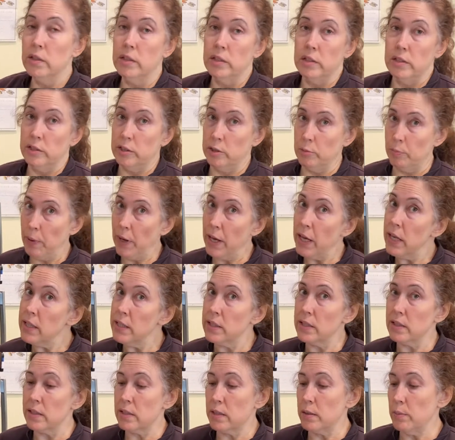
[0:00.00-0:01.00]

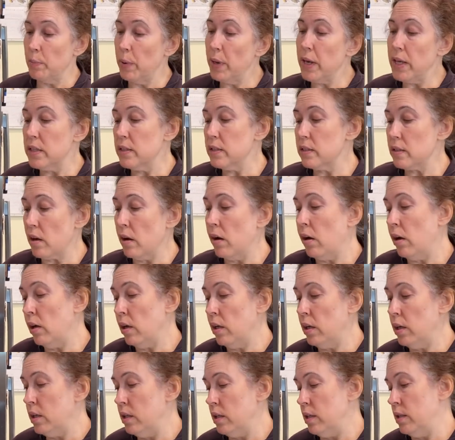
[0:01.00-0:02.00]
Depends
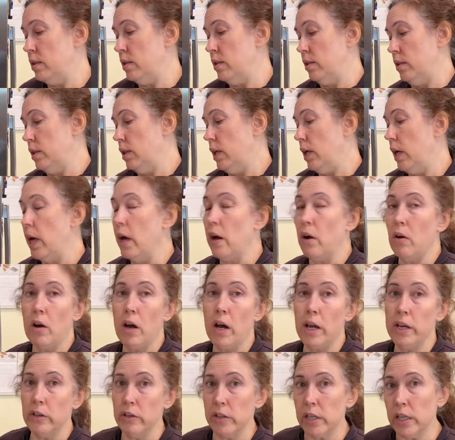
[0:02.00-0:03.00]
on how
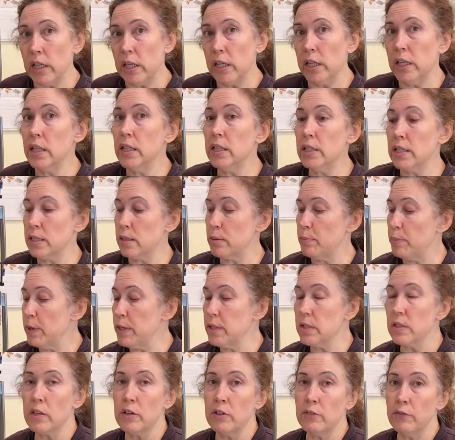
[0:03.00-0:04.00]
high your heat is,
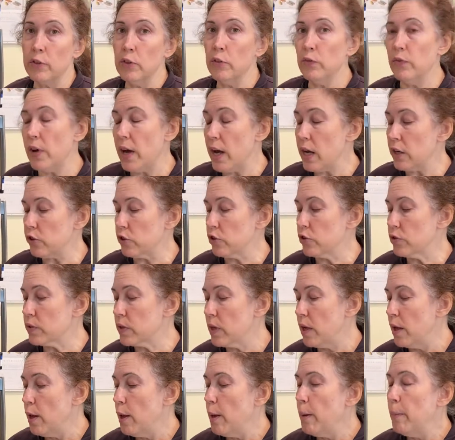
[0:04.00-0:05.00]
depends on a few factors,
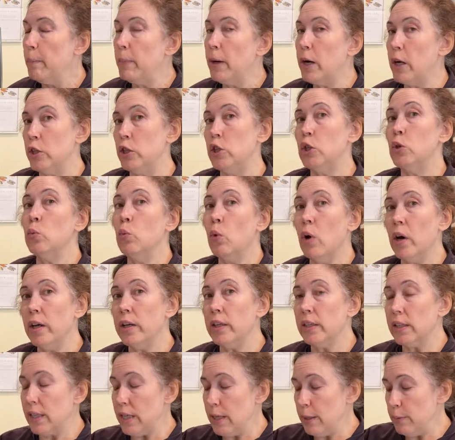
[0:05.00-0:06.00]
but you want
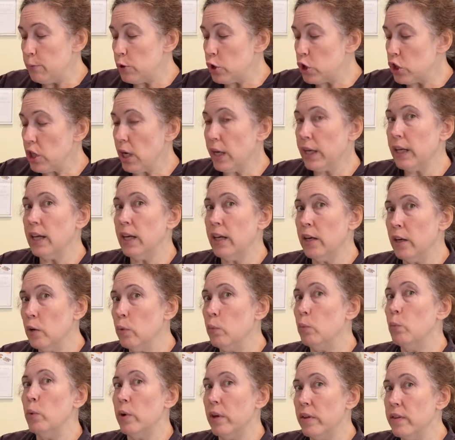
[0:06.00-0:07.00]
to keep checking it
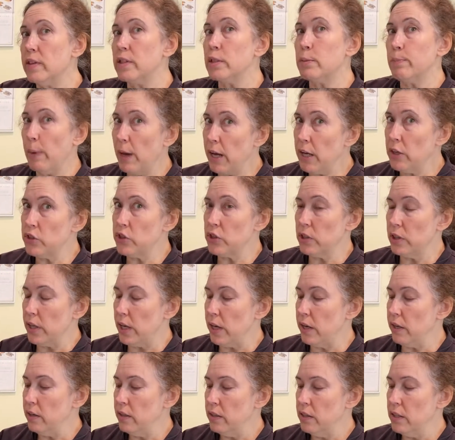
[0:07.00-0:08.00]
with a
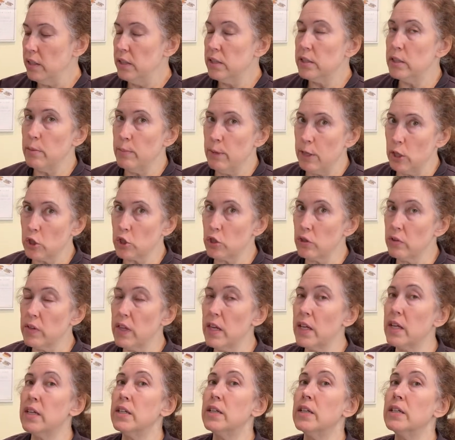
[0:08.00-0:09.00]
spatula to make sure
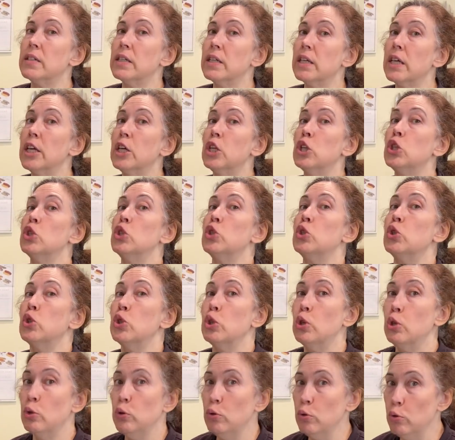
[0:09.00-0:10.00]
that it doesn't get
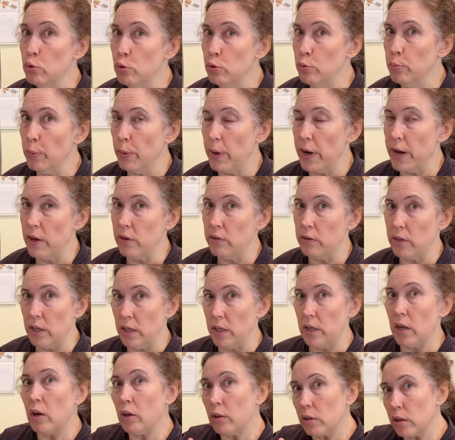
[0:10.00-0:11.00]
too brown, and
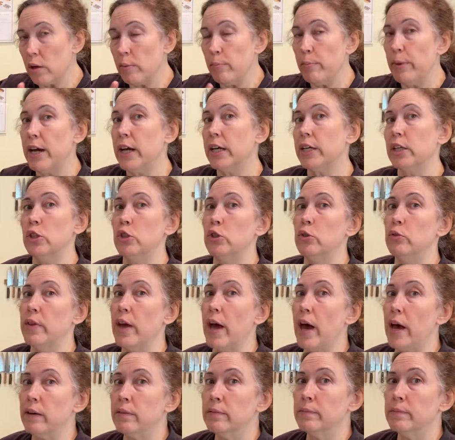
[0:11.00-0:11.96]
I'll come back and do that.